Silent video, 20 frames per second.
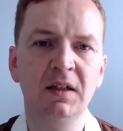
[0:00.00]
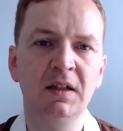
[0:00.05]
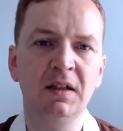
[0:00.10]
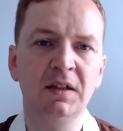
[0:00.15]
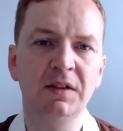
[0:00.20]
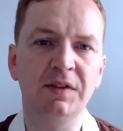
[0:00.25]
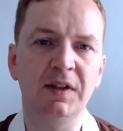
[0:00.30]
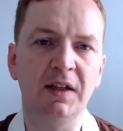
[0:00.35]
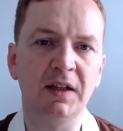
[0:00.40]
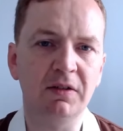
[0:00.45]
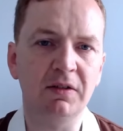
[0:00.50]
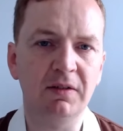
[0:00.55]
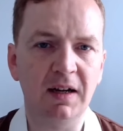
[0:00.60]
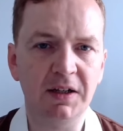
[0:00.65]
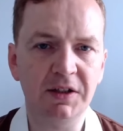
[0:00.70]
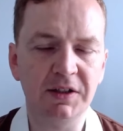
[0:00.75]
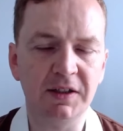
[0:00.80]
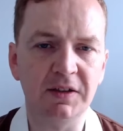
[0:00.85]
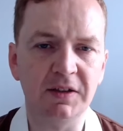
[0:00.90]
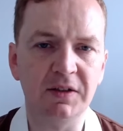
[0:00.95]

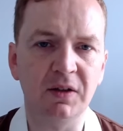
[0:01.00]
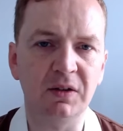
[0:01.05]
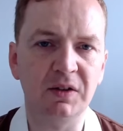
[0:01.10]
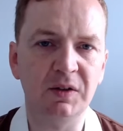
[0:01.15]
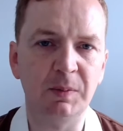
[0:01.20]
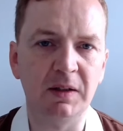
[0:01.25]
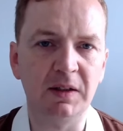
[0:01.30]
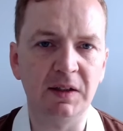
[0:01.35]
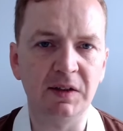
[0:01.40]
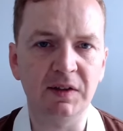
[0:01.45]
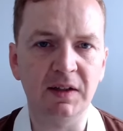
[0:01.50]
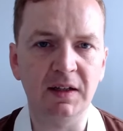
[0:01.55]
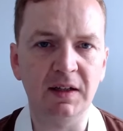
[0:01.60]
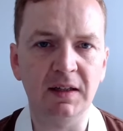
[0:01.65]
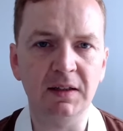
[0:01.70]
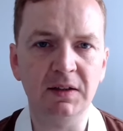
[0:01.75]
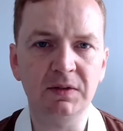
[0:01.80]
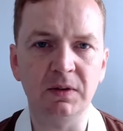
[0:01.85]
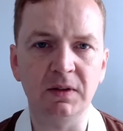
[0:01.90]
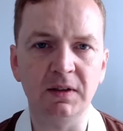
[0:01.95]
Sangharakshita talks about this
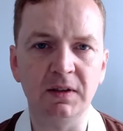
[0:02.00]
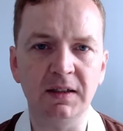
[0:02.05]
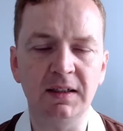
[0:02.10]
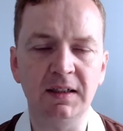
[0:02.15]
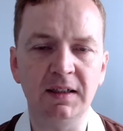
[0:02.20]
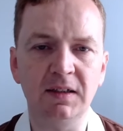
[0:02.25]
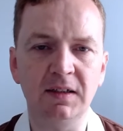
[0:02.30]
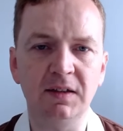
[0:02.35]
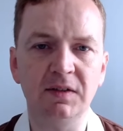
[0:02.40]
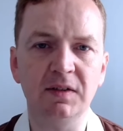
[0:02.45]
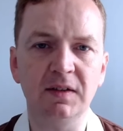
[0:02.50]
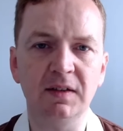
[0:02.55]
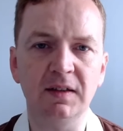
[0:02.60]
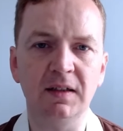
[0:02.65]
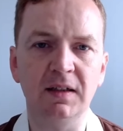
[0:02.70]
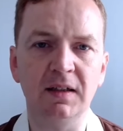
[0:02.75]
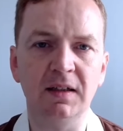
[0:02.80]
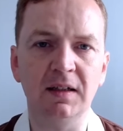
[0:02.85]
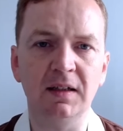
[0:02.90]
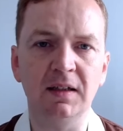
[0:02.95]
elsewhere in his
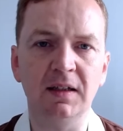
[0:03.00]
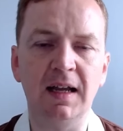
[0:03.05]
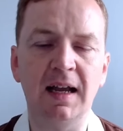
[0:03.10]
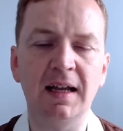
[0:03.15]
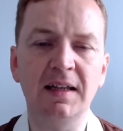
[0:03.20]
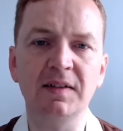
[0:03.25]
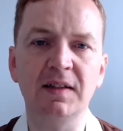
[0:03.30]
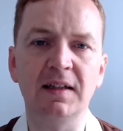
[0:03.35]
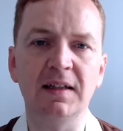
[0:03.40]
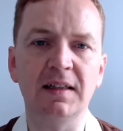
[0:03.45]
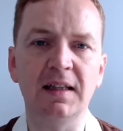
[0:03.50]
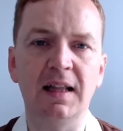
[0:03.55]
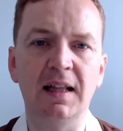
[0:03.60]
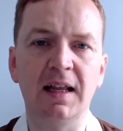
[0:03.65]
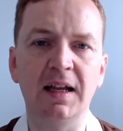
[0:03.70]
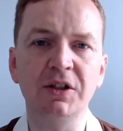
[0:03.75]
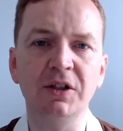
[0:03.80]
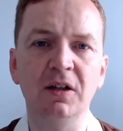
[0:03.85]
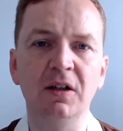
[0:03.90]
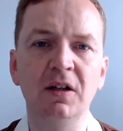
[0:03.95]
excellent
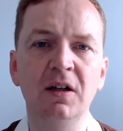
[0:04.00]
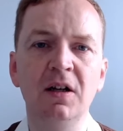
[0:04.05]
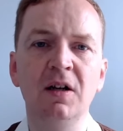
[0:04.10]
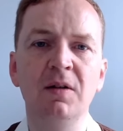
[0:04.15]
lecture,